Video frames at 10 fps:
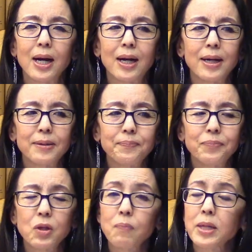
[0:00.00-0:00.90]

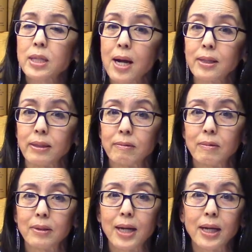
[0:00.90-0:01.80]
Don't be silent.
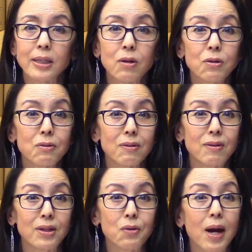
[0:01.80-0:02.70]
I know
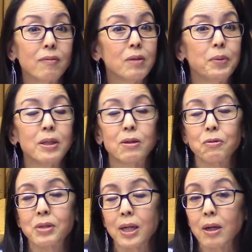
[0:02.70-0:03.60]
you have an opinion,
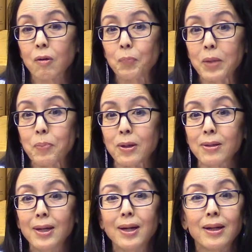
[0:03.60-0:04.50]
you take care of people.